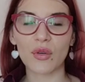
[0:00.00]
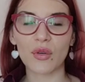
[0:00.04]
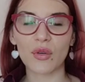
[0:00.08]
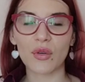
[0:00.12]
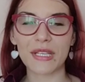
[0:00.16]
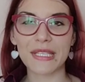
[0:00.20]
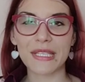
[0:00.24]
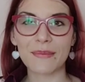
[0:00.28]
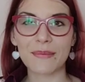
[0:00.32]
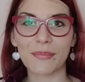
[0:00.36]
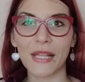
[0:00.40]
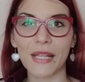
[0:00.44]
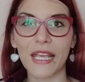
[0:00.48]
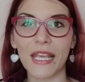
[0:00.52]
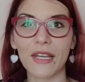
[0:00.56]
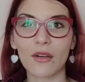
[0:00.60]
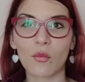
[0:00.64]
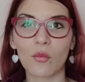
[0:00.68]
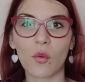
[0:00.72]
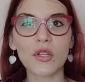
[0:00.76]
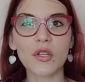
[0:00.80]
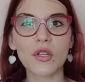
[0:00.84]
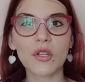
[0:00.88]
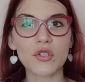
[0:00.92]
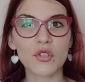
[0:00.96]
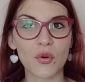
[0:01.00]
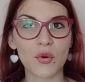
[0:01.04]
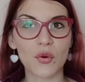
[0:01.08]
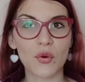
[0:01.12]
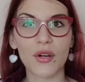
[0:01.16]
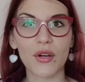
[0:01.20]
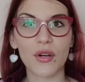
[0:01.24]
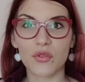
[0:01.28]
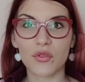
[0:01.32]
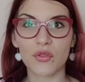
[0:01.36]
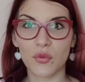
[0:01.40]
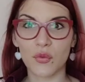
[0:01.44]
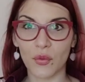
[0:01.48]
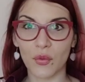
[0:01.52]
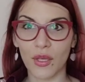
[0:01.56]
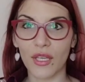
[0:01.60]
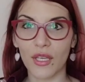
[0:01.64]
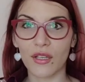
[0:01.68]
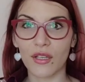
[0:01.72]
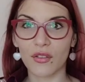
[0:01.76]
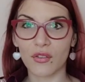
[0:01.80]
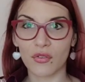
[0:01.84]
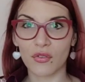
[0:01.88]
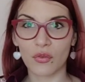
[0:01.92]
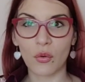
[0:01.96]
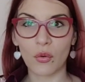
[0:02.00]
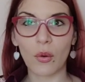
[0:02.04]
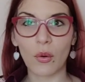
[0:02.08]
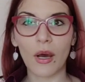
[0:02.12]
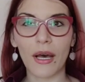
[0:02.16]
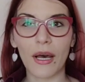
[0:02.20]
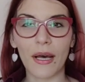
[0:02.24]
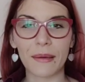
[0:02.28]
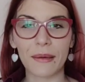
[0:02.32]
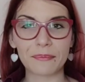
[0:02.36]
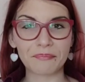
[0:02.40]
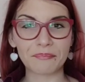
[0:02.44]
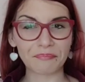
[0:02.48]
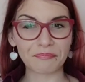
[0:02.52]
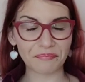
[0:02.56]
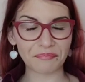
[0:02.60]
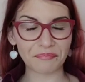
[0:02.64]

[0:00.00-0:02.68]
to explain what you are doing to a